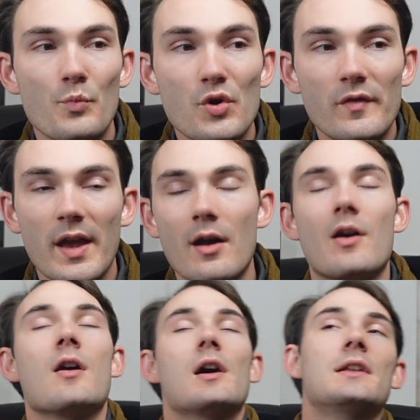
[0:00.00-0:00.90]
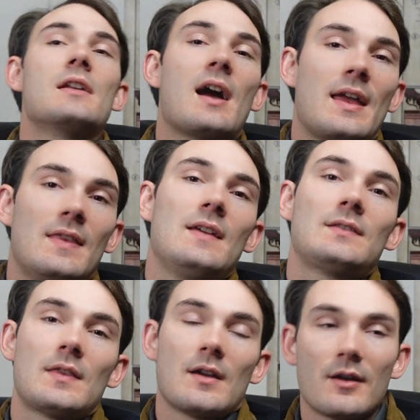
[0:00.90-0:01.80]
Moving on, I
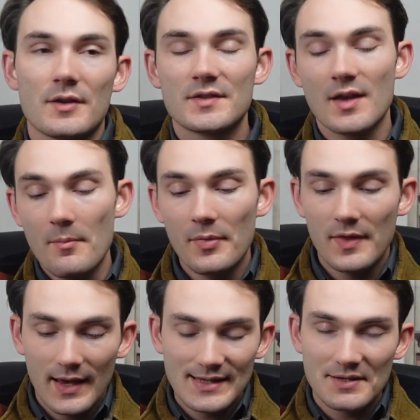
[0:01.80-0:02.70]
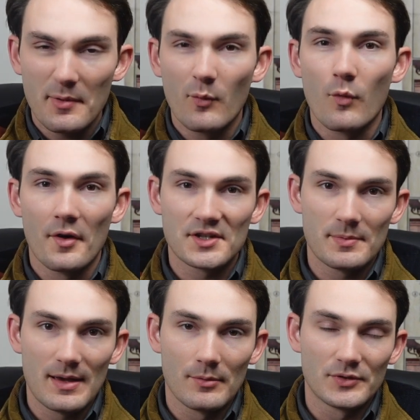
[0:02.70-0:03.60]
think that there are some things that we want
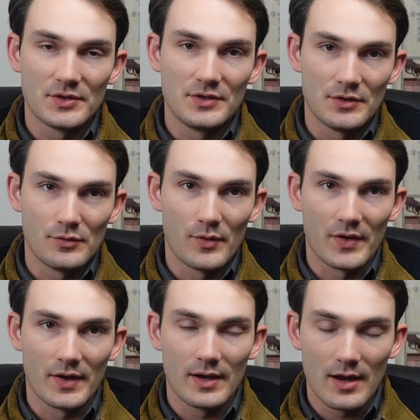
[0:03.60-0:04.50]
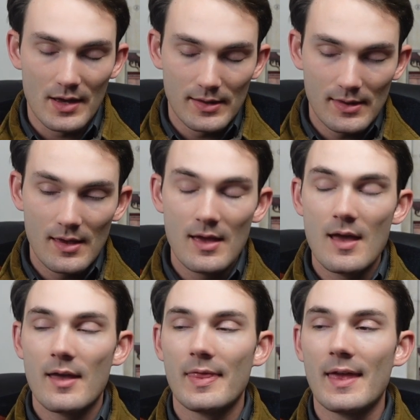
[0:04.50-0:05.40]
to be able to do with a gun
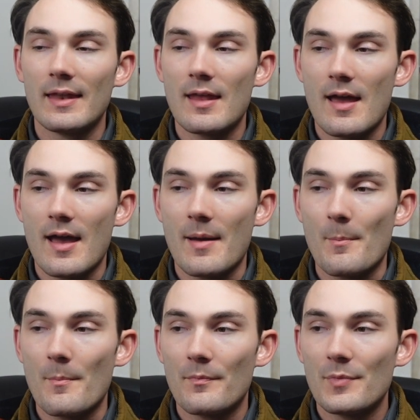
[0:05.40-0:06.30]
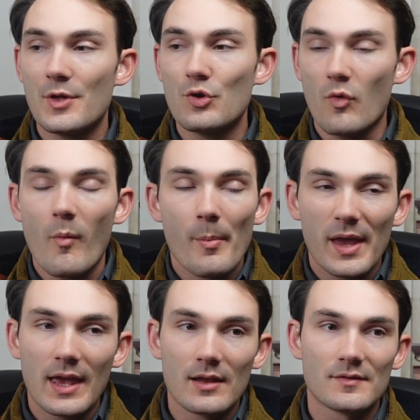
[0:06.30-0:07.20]
that um, the normal
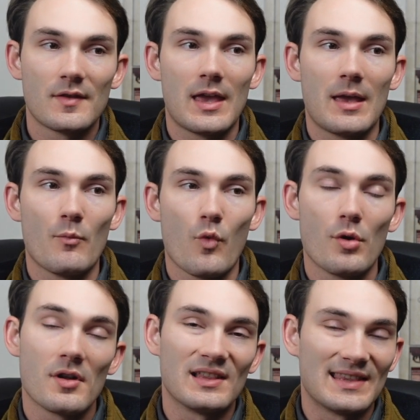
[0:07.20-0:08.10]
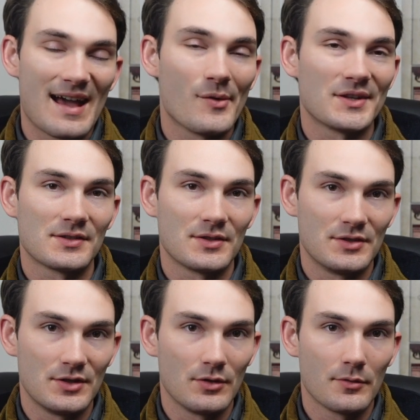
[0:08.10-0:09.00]
mechanics of the game won't allow us
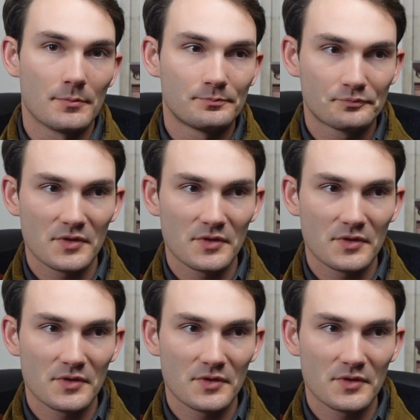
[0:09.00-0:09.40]
to do.